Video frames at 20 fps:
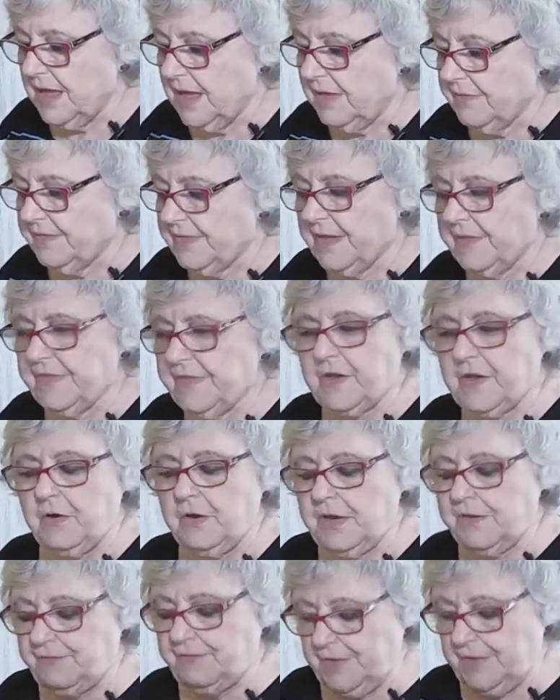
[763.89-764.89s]
Now
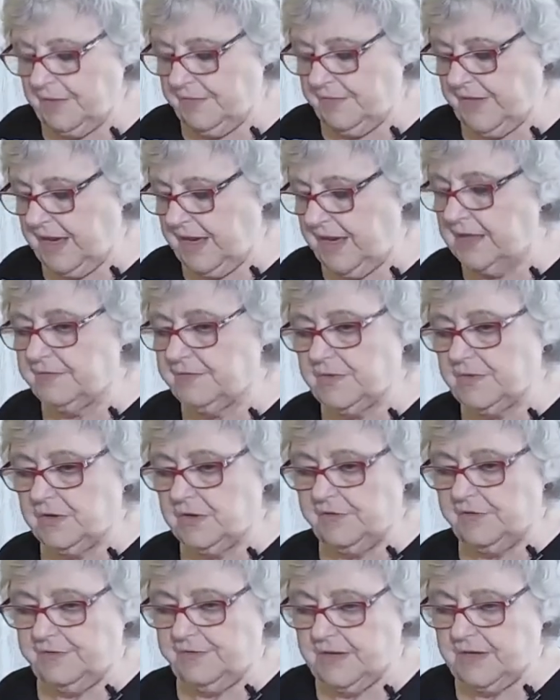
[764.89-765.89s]
the head of
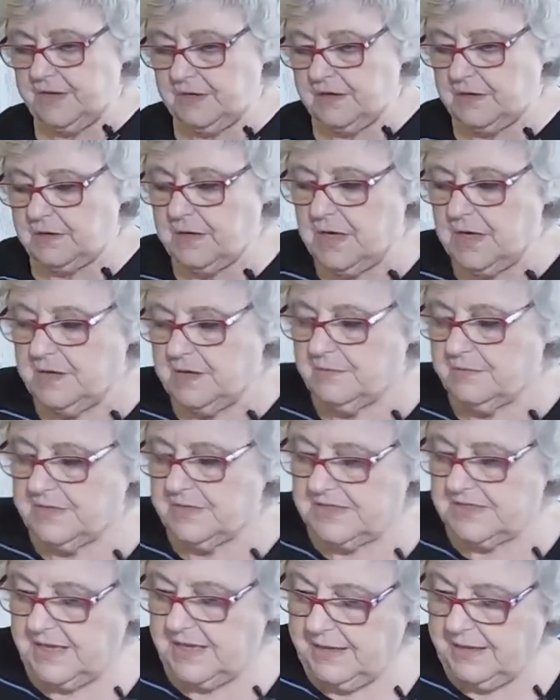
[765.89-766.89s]
cauliflower was
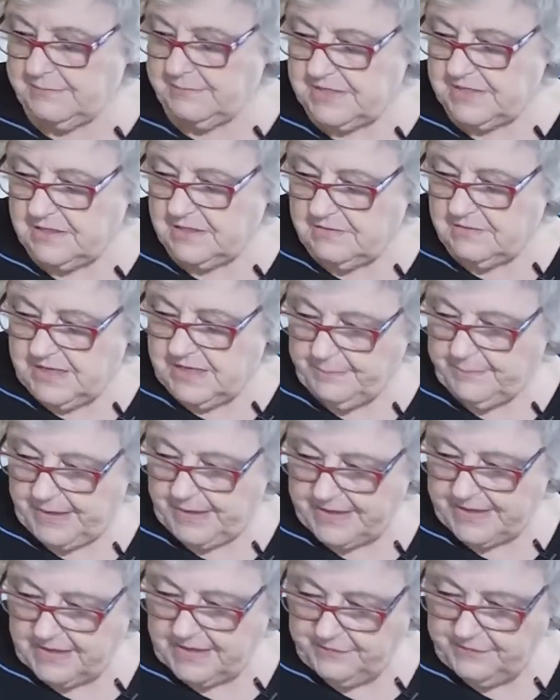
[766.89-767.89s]
absolutely
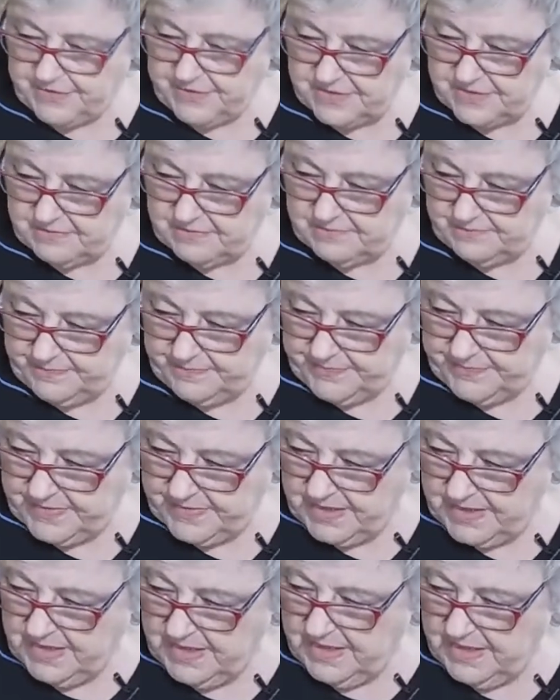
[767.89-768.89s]
magnificent.
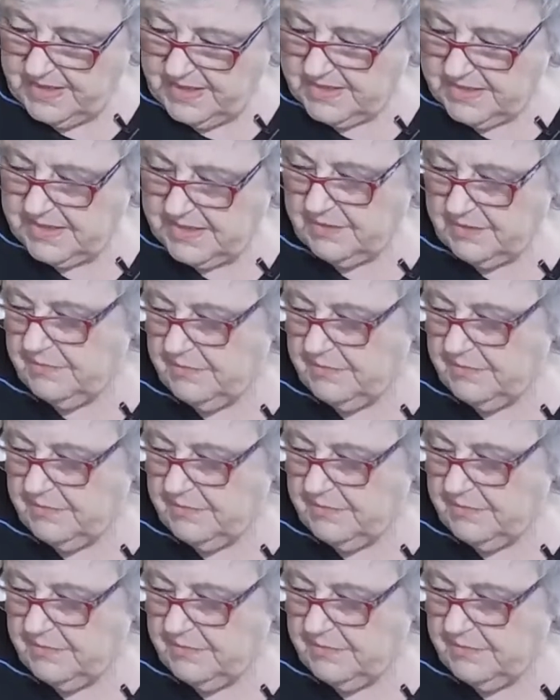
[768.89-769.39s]
So